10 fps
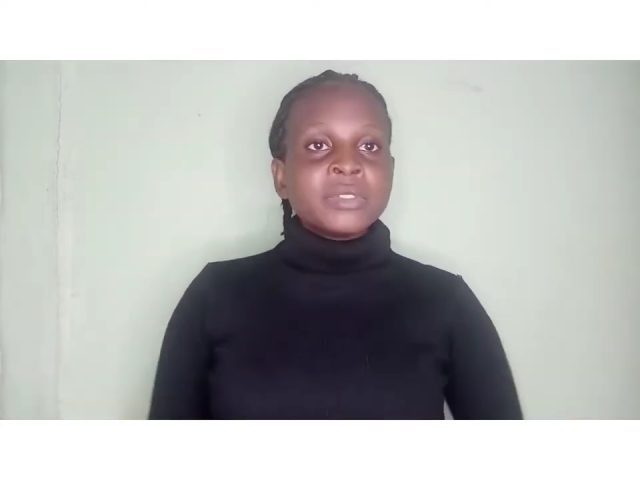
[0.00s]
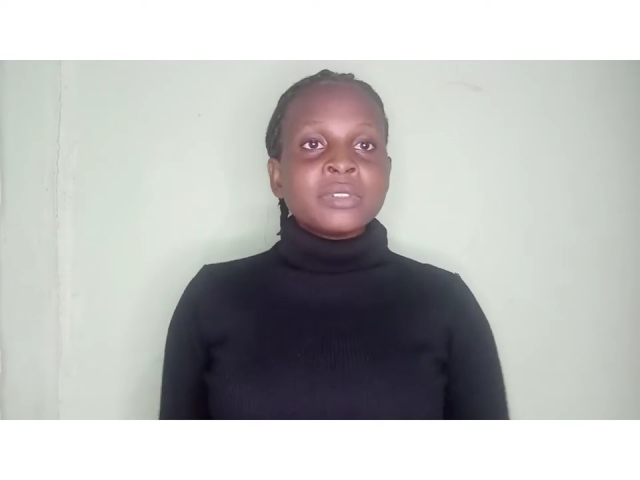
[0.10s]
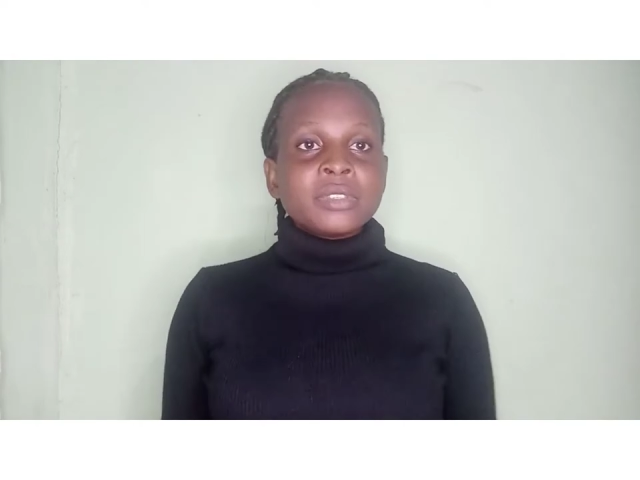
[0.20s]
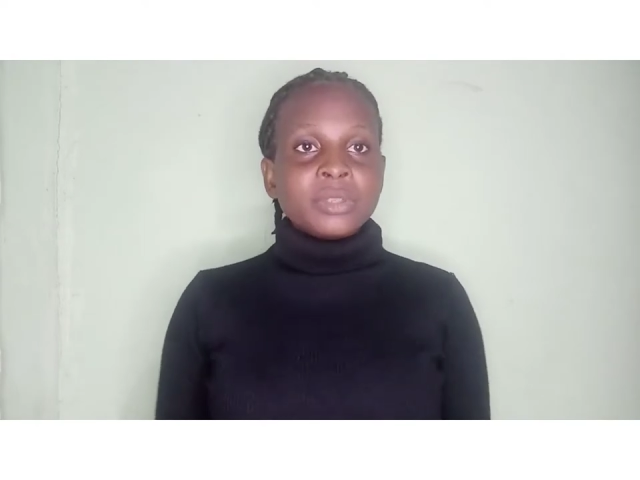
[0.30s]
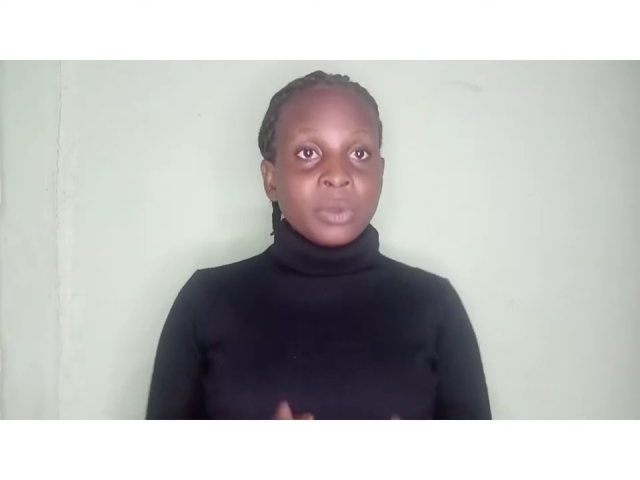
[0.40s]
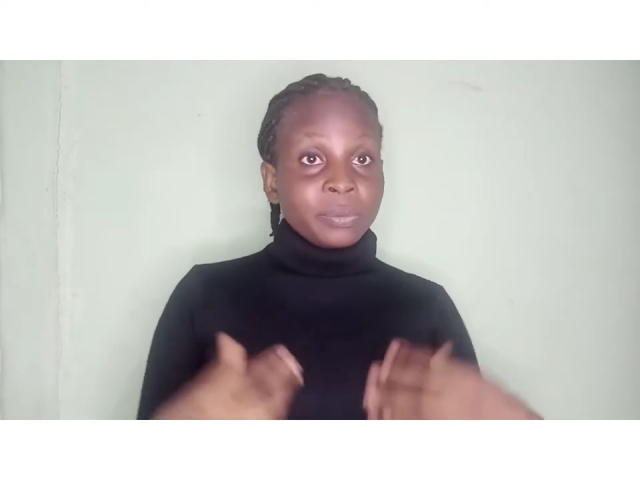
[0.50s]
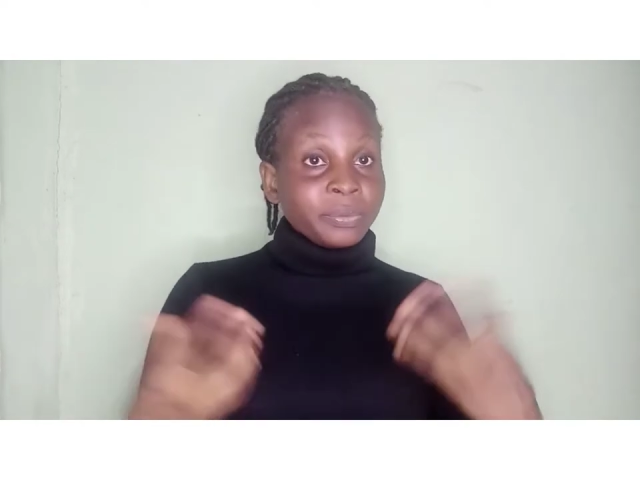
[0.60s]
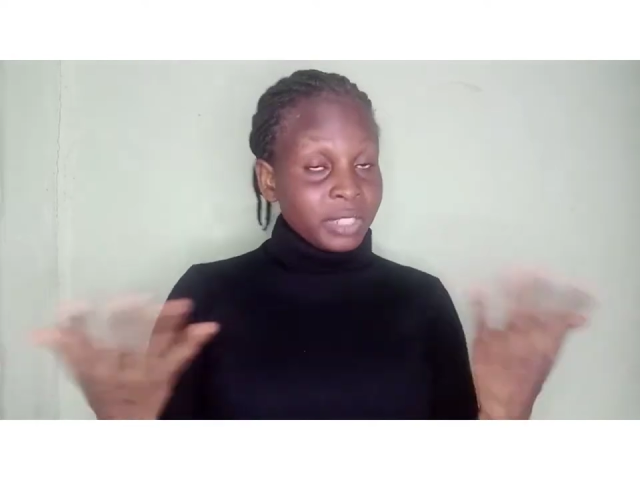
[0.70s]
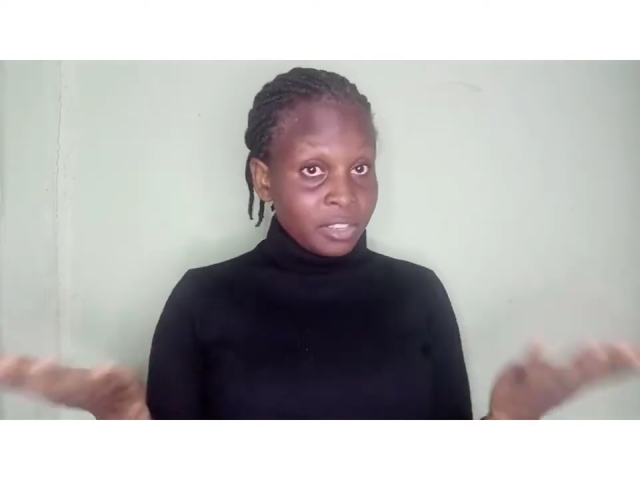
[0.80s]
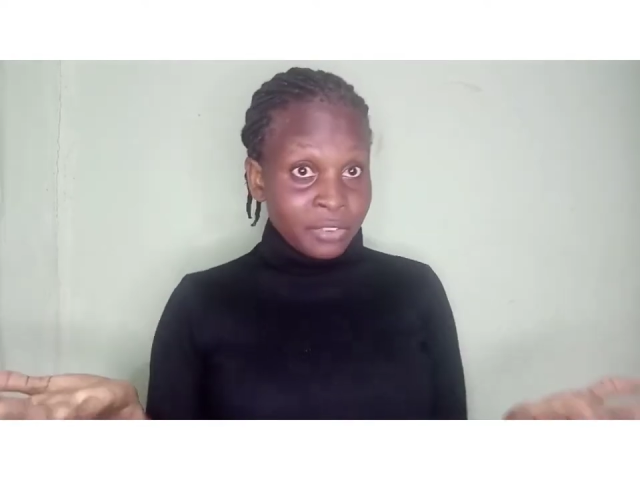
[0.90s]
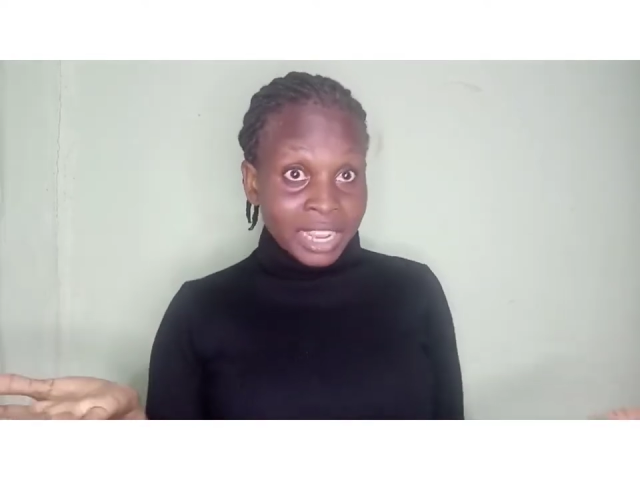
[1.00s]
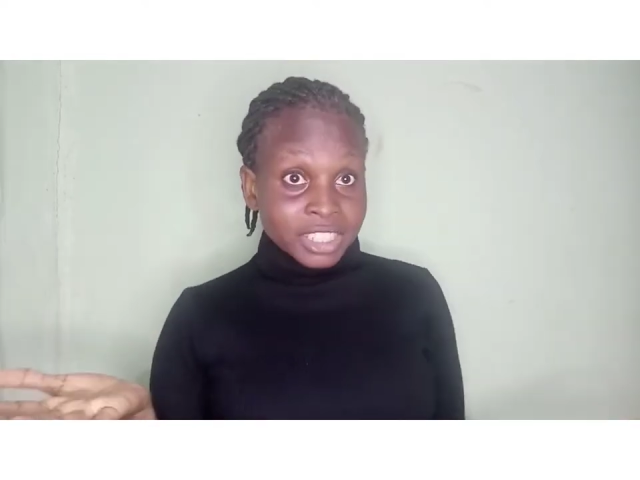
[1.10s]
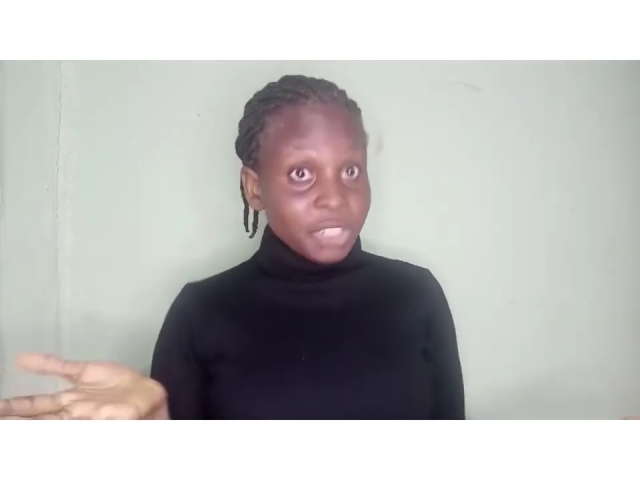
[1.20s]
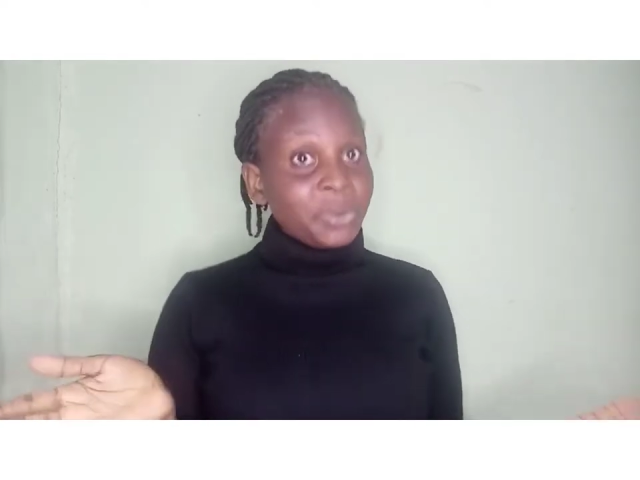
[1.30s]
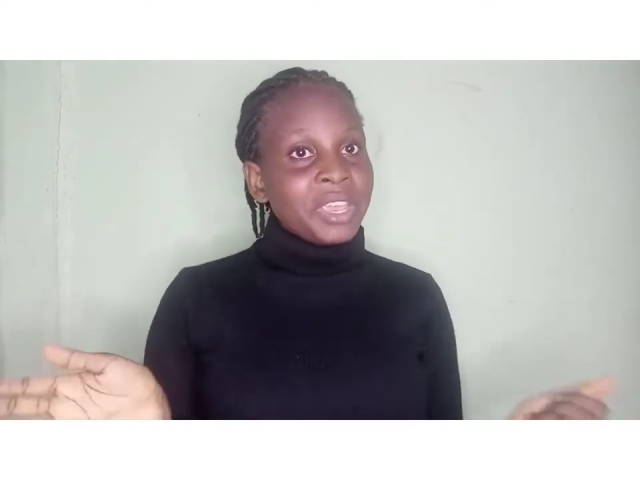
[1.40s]
So if you are
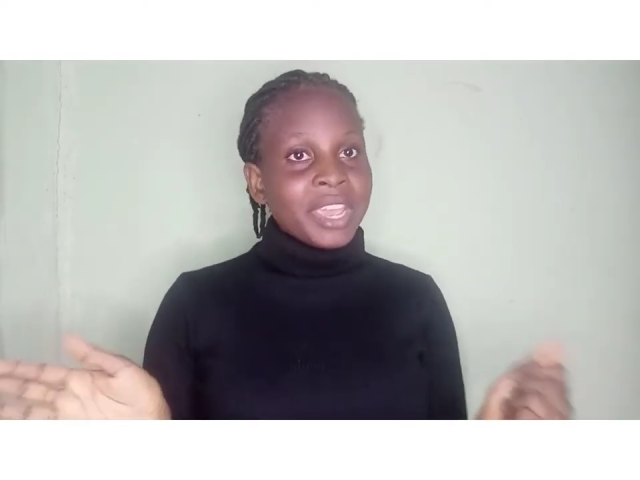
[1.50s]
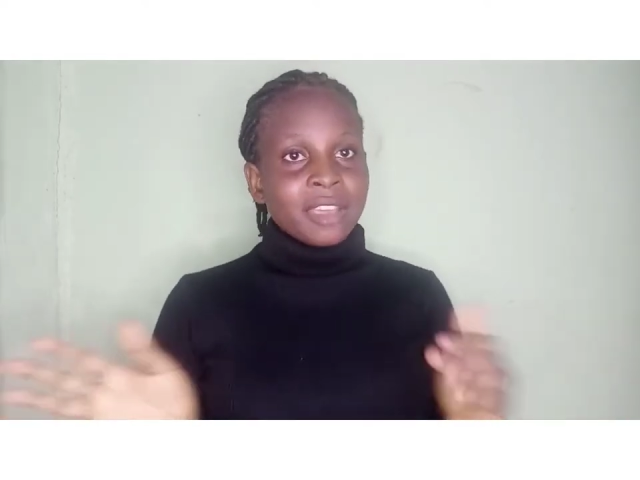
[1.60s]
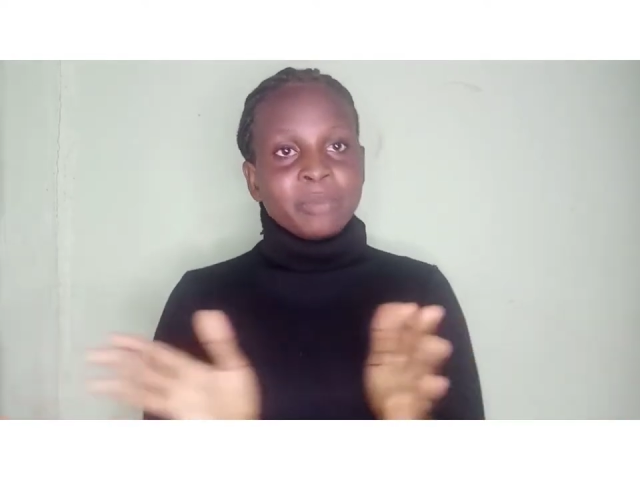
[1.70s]
new here,